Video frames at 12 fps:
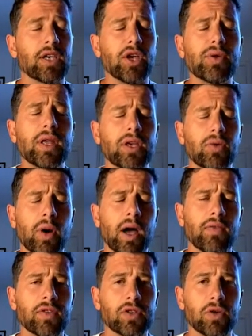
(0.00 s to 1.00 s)
a unique
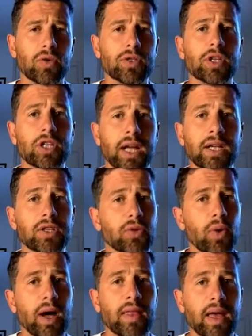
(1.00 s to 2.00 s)
way for schools to change the
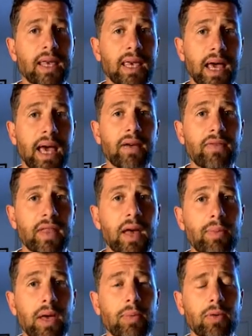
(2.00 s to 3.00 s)
way they care for their
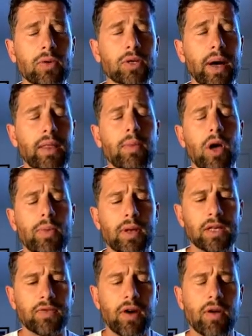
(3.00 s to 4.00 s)
people. So at the moment,
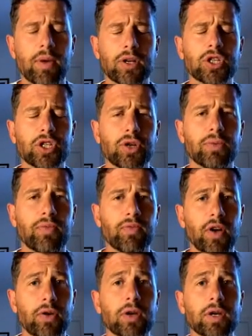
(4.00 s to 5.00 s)
it's very much student
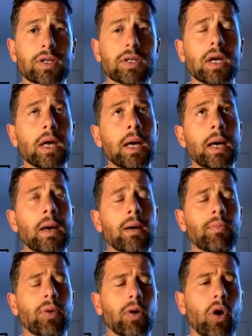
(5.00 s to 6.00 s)
focused,
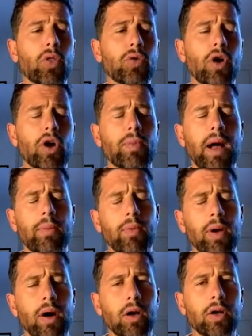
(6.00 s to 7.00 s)
but on the roadmap,
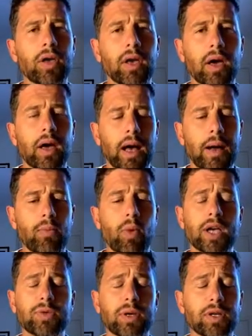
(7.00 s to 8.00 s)
we are looking at
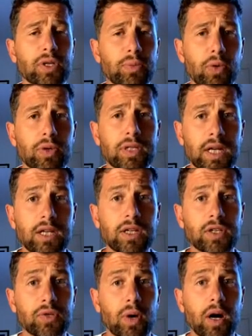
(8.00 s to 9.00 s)
ways we can support
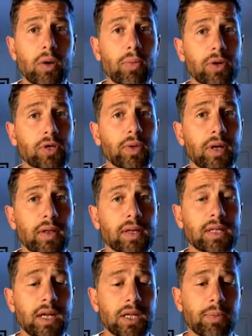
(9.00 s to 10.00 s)
teachers as well, because we know there's
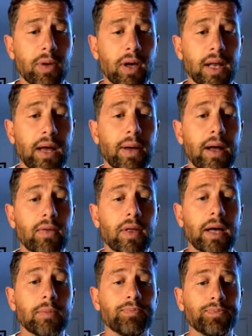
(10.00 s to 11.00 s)
teacher burnout out
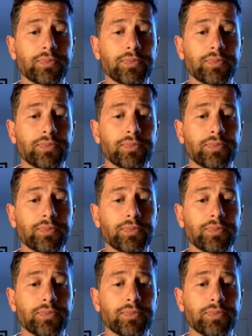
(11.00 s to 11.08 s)
there.